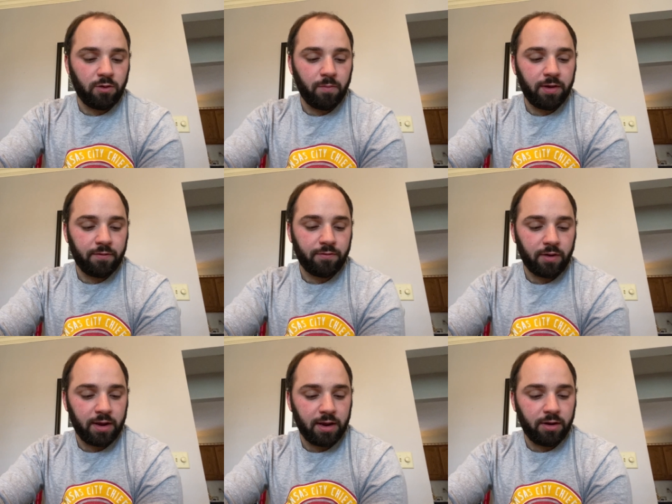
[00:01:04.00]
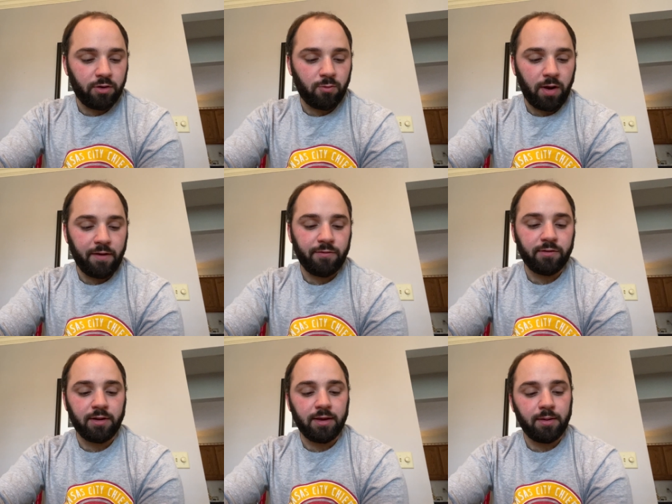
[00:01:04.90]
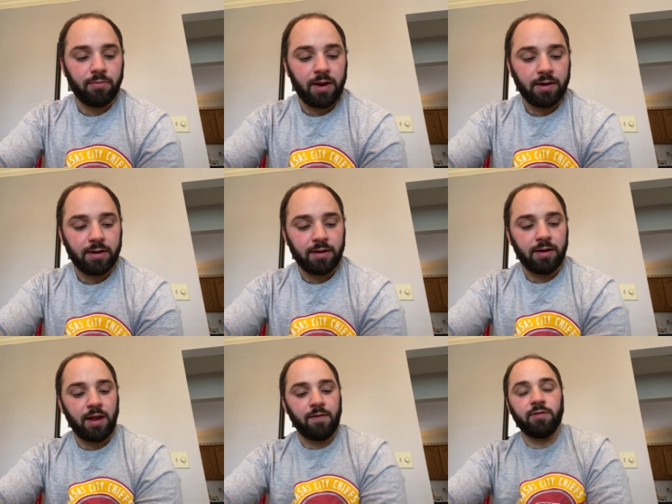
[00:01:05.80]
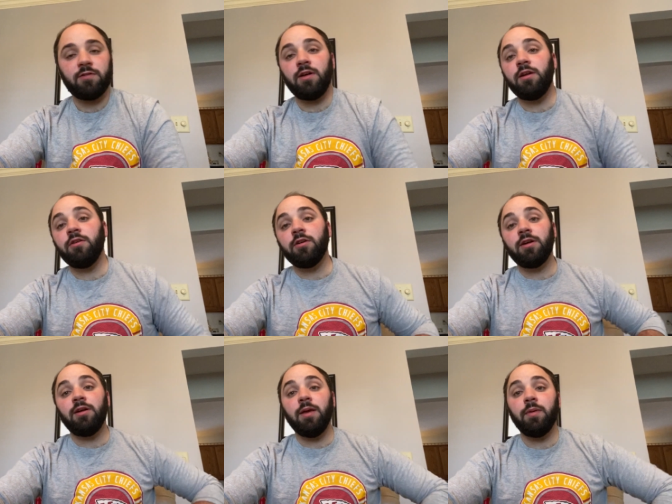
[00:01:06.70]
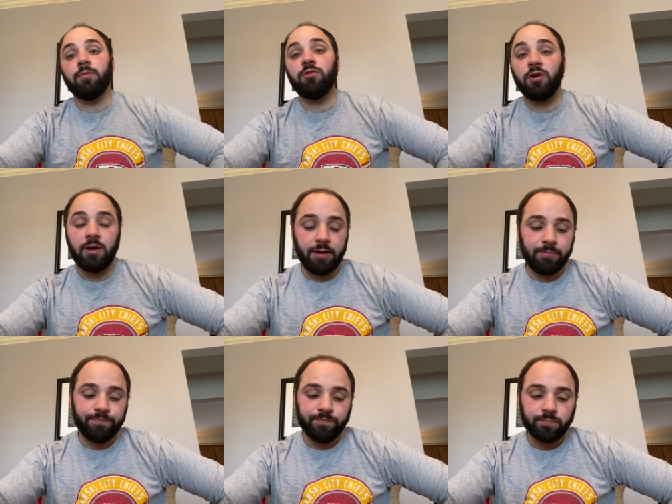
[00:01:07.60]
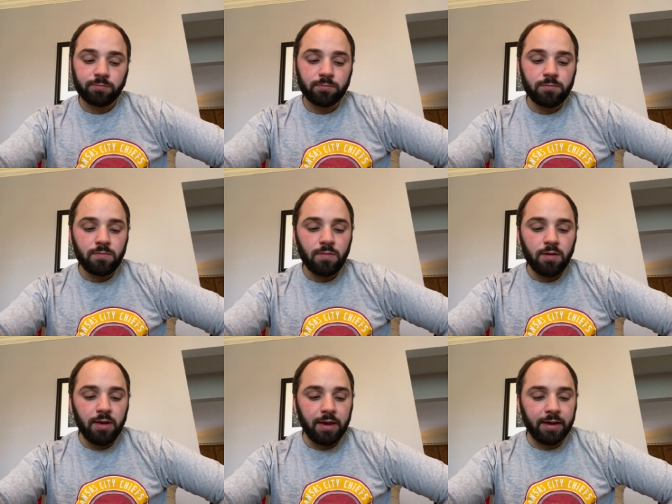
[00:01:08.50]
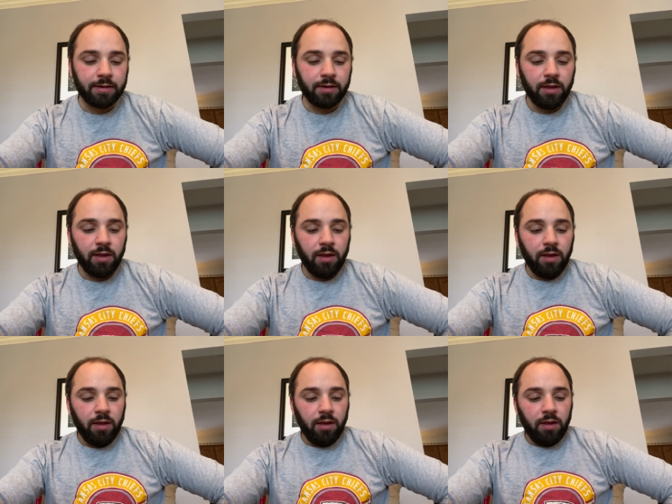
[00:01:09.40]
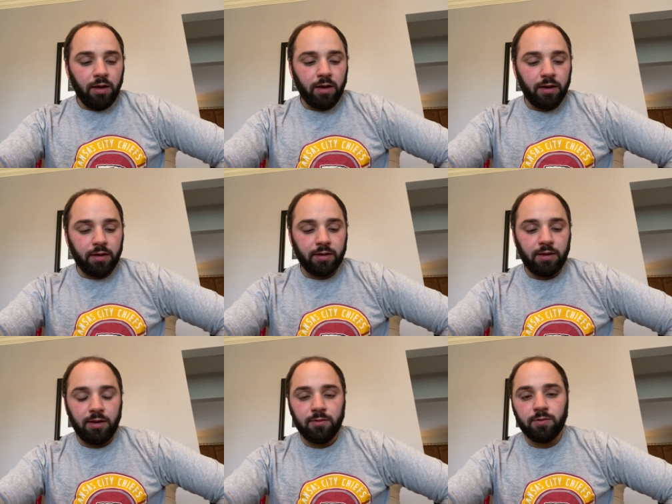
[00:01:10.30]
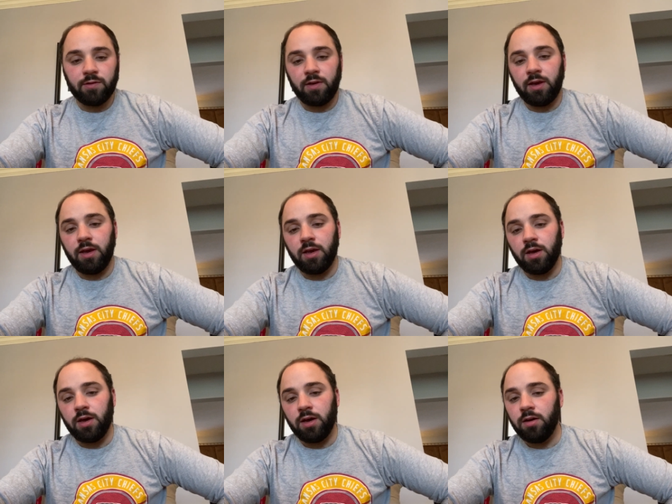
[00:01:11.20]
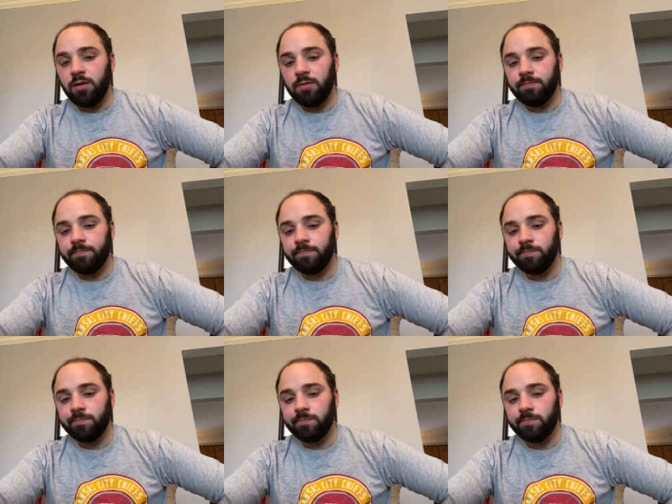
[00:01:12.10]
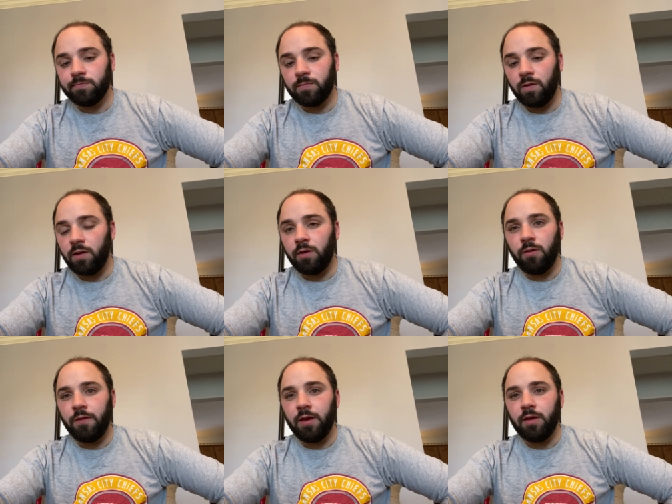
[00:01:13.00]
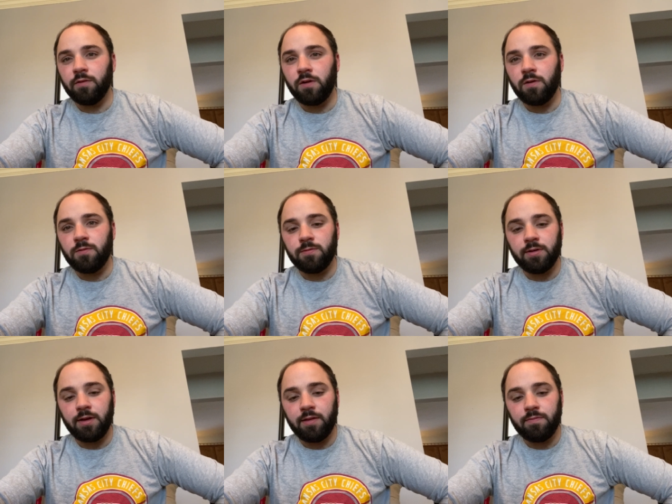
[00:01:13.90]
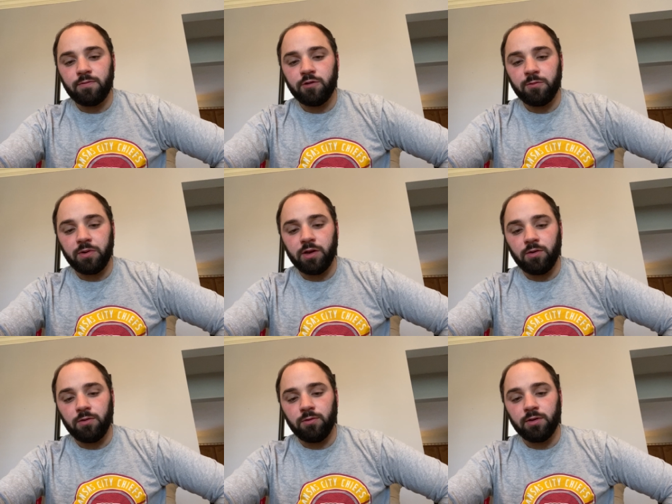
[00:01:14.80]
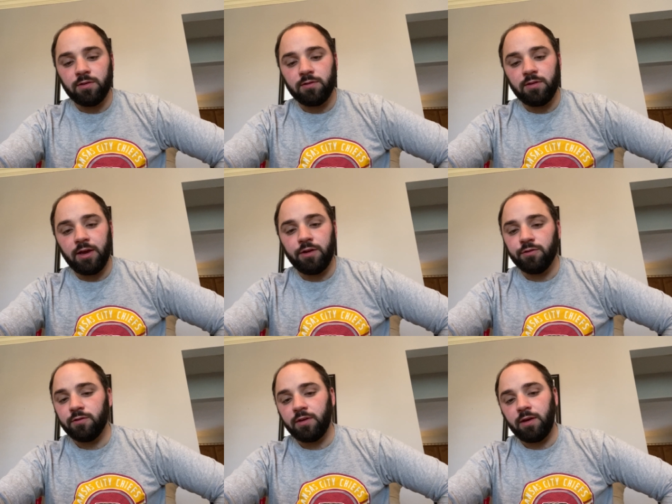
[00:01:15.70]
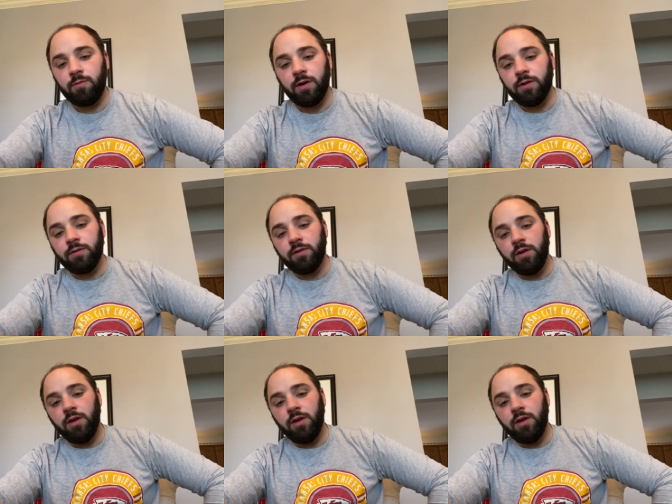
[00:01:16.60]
"Don't be afraid, your wife is going to get pregnant and have a son, and you're going to name him John." And he was like, I don't think so. She's pretty old. And so the angel's like, "Well,